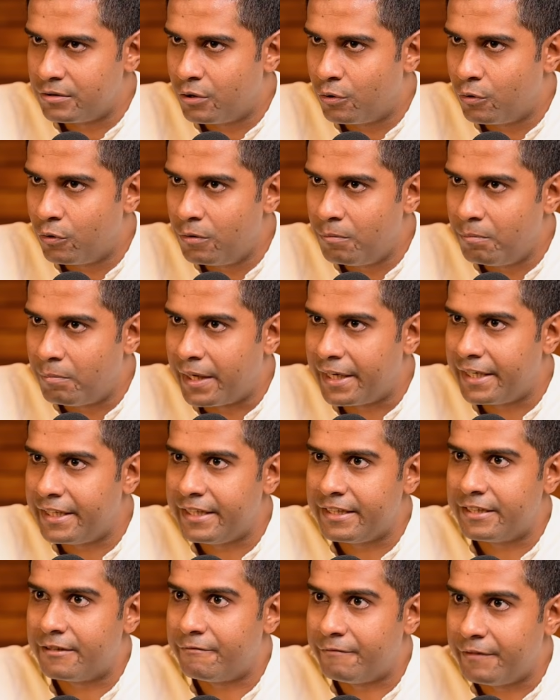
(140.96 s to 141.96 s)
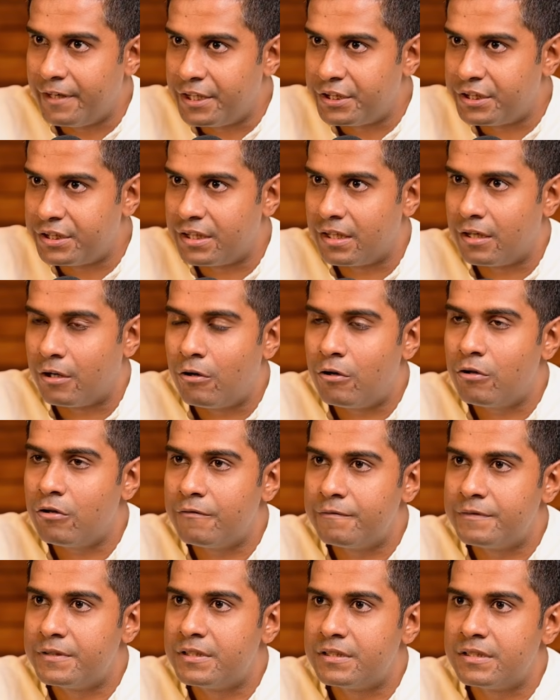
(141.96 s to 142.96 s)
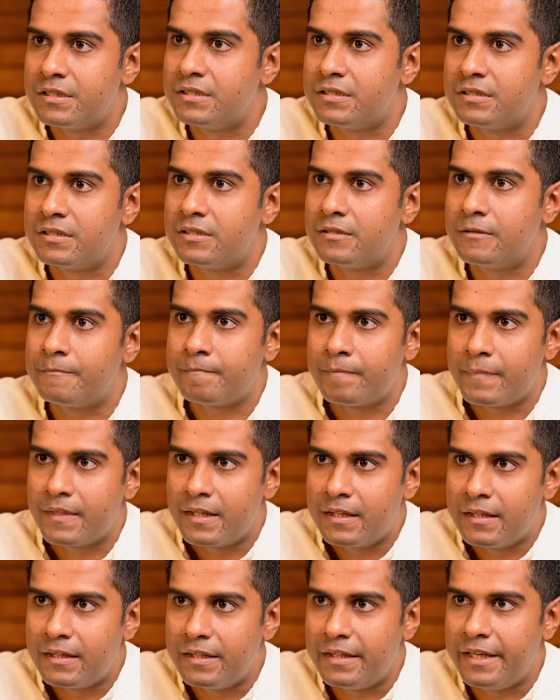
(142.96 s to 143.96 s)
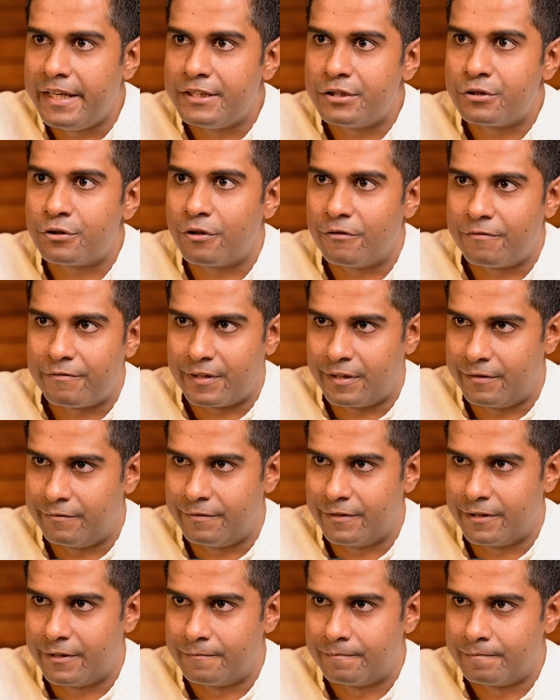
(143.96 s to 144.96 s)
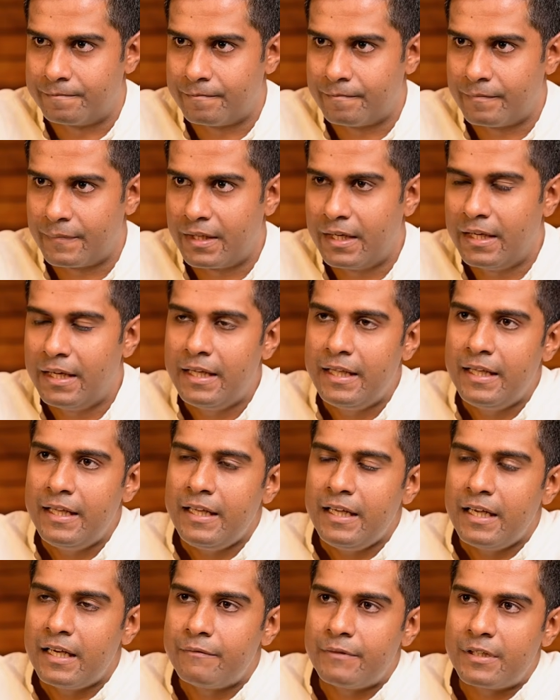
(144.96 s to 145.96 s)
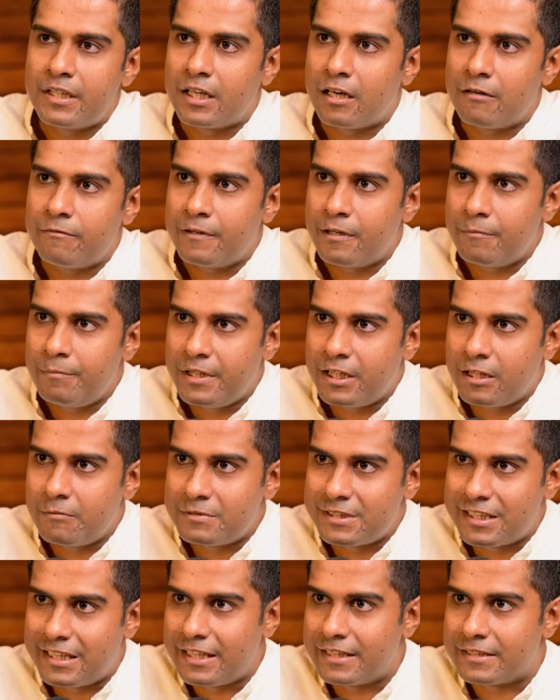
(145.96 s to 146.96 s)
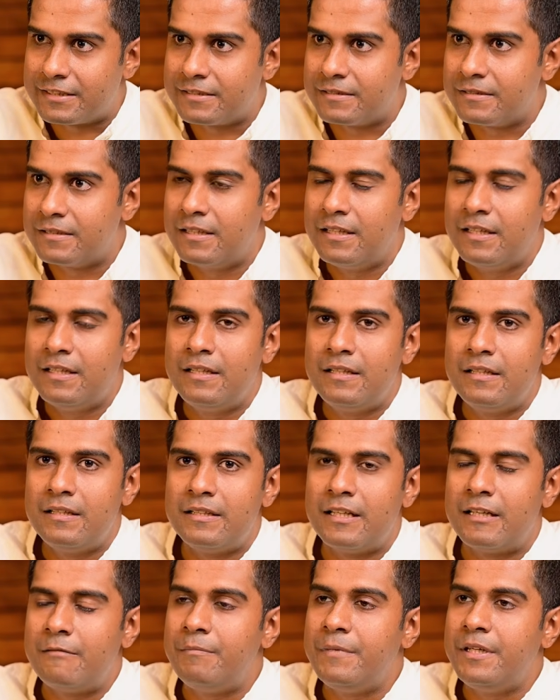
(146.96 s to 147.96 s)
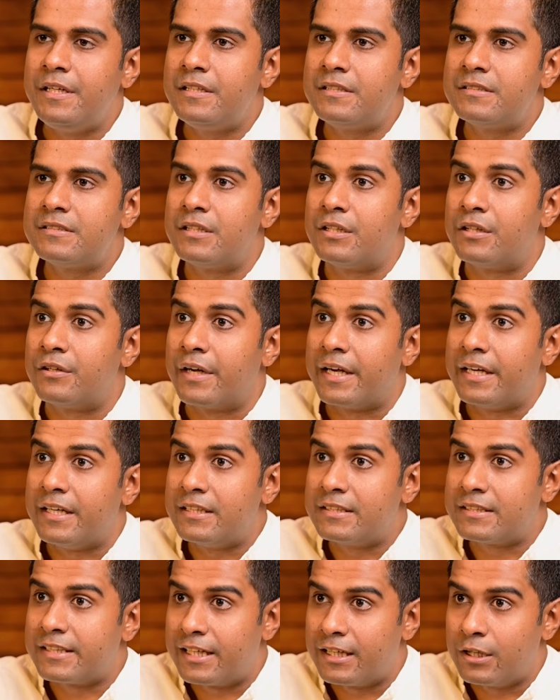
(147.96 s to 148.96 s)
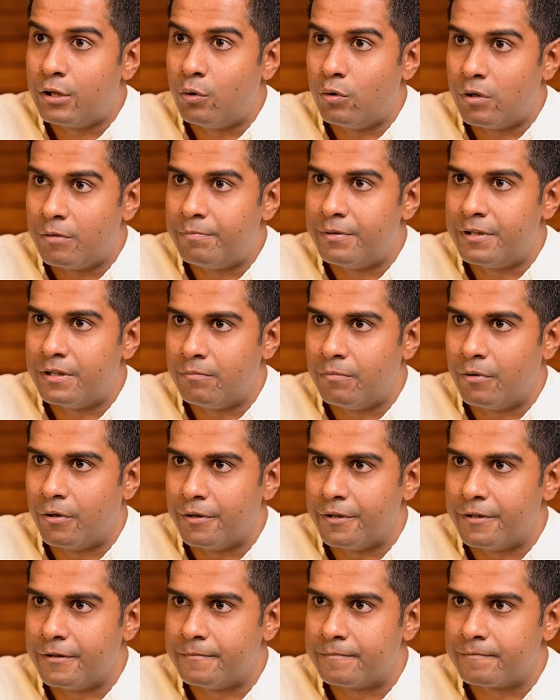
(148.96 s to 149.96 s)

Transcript: whole binding, the fascia. All of this is the nature of kapha. And when kapha becomes less, that means the dryness can go up in the body.